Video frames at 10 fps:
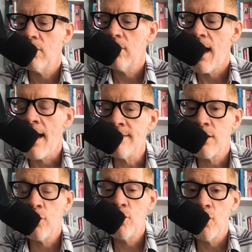
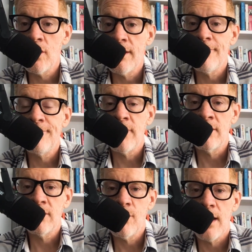ask good,
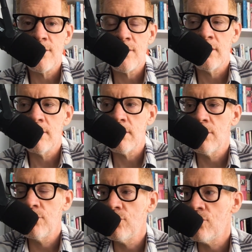fun questions.
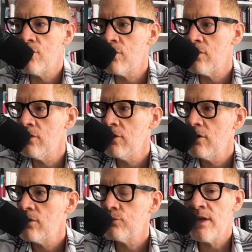Google,
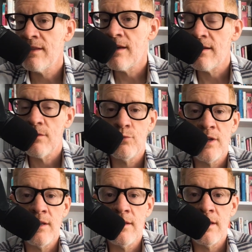read
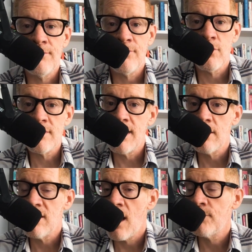the first
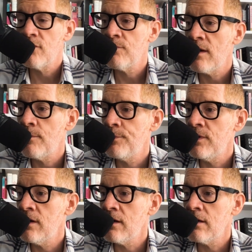date chapter of my
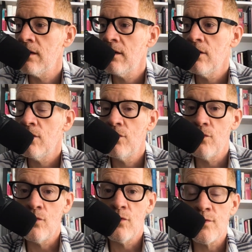book.
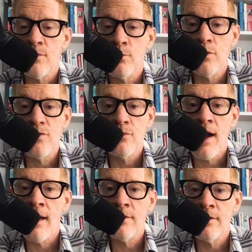Google some would you
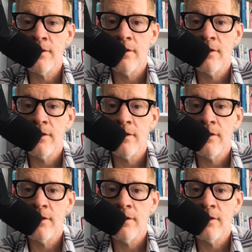rather